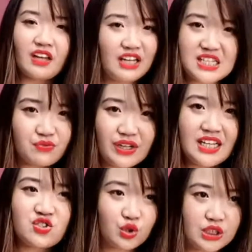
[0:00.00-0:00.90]
it's
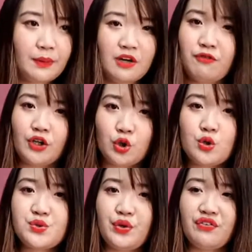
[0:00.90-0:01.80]
really suitable for
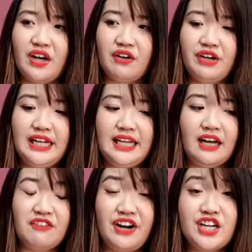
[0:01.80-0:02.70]
those with uh, really
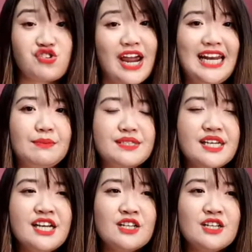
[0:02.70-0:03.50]
uh, very dry lips.